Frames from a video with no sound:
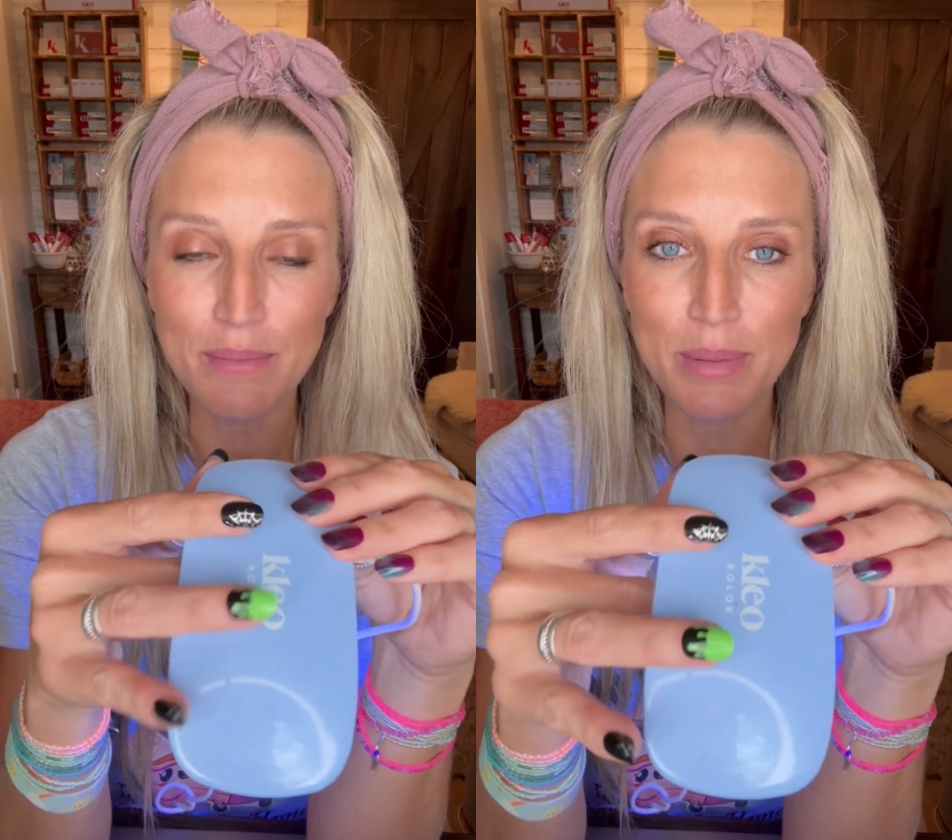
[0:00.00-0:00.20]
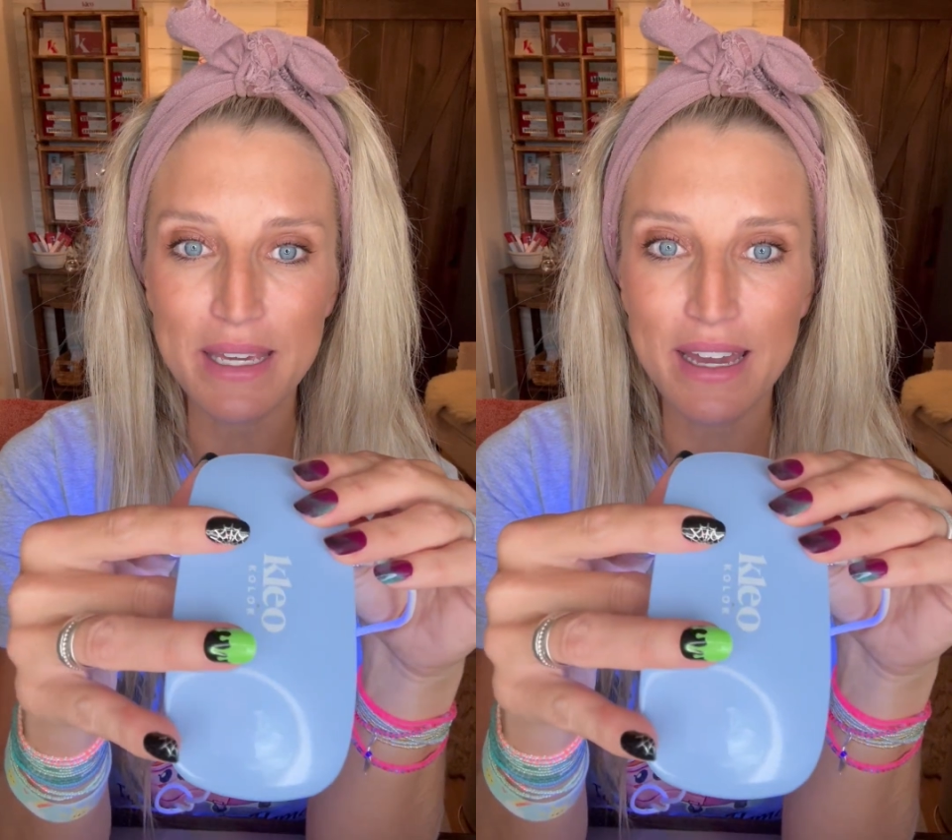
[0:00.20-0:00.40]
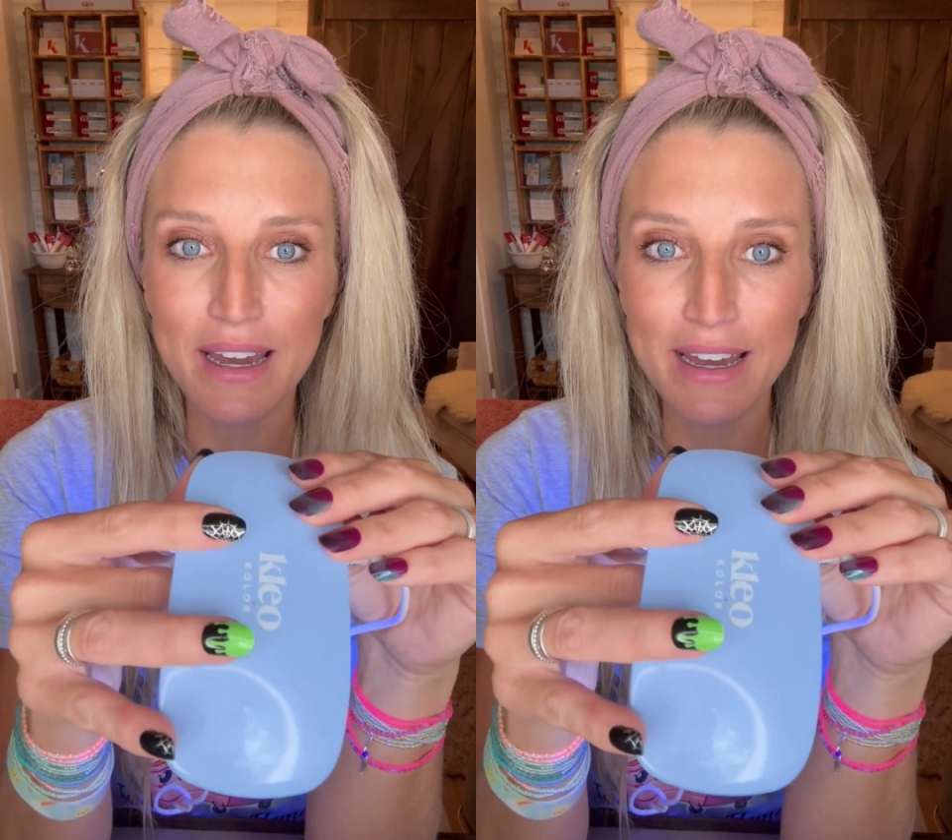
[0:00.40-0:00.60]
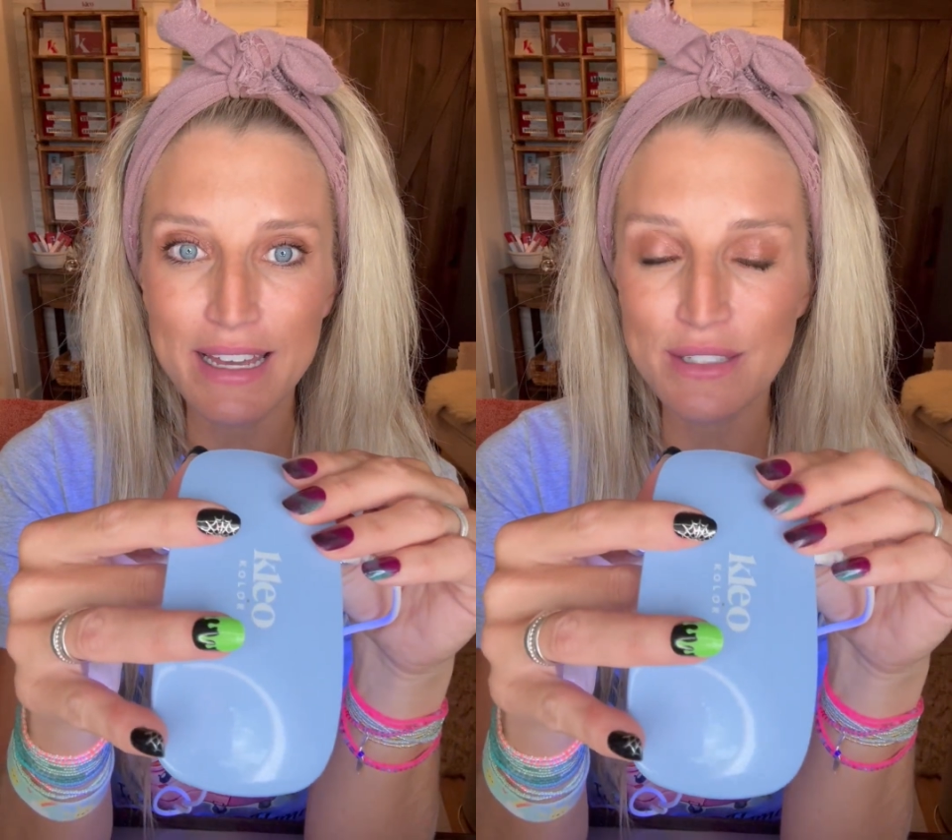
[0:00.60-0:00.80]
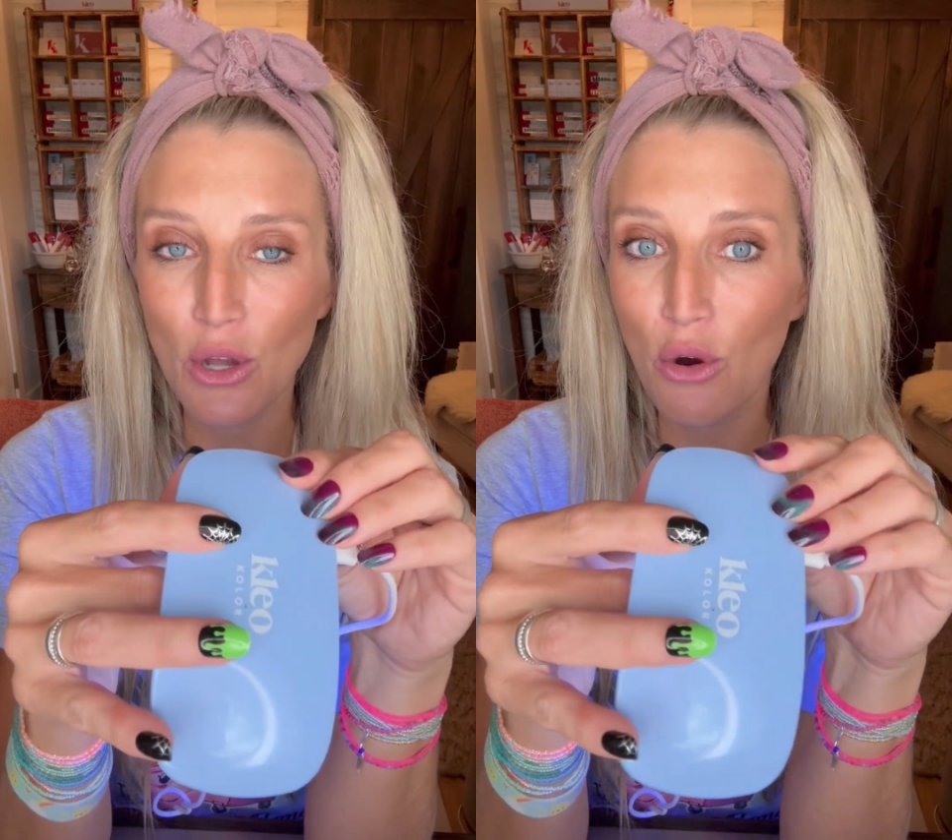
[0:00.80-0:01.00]

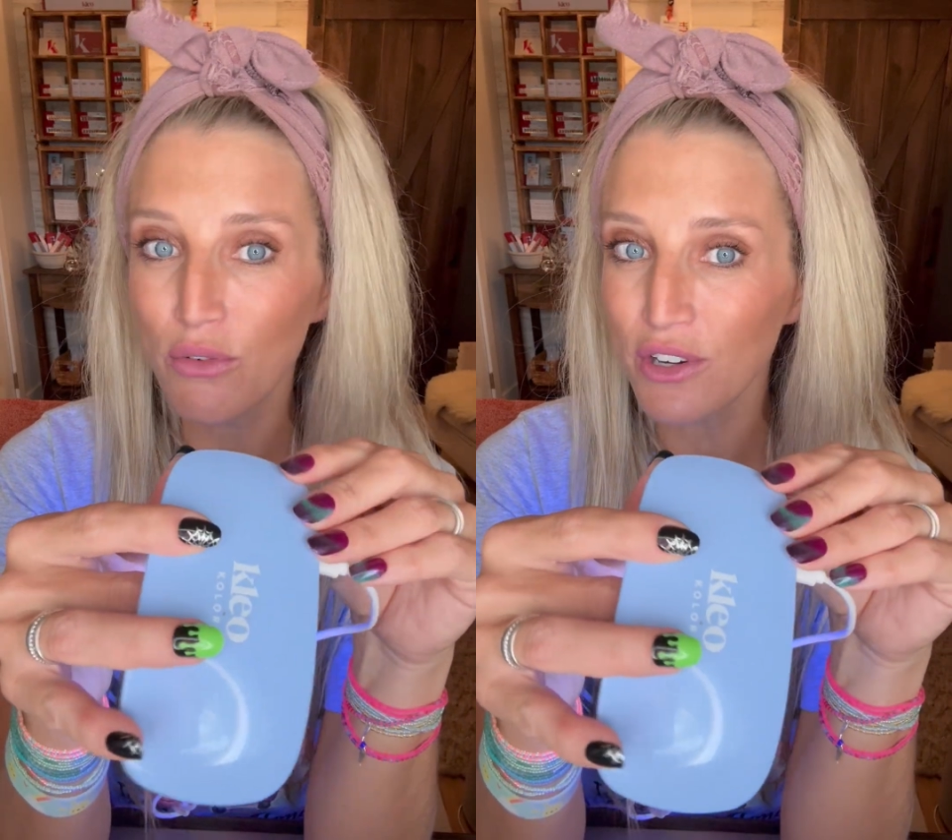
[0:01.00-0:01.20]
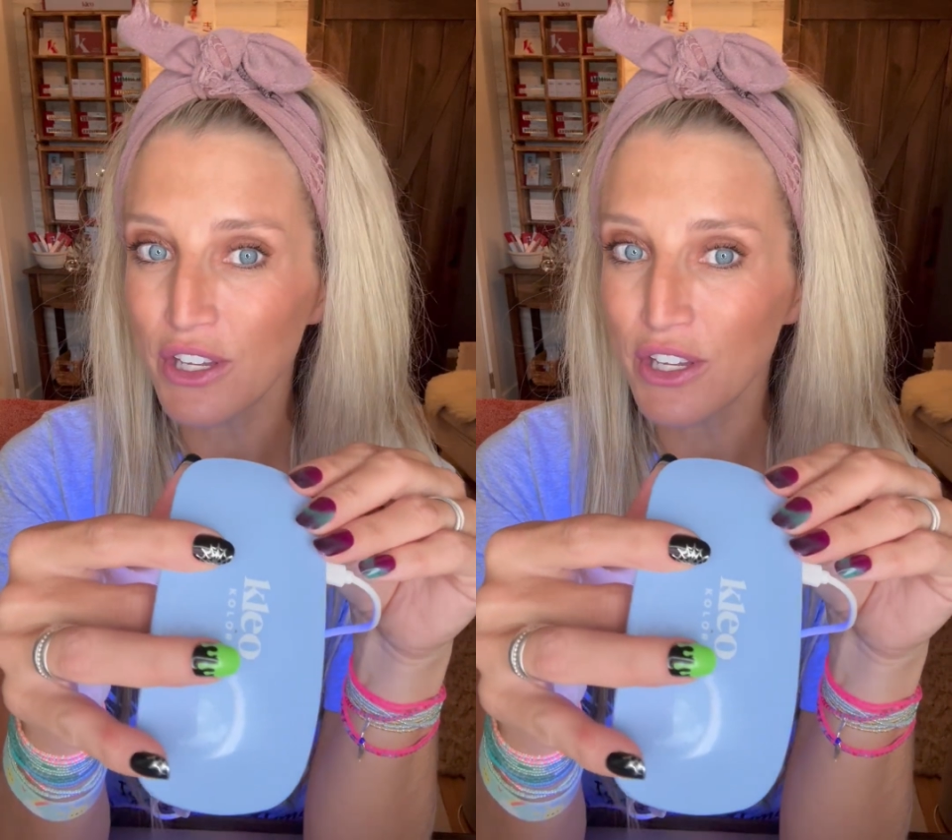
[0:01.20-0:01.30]
because over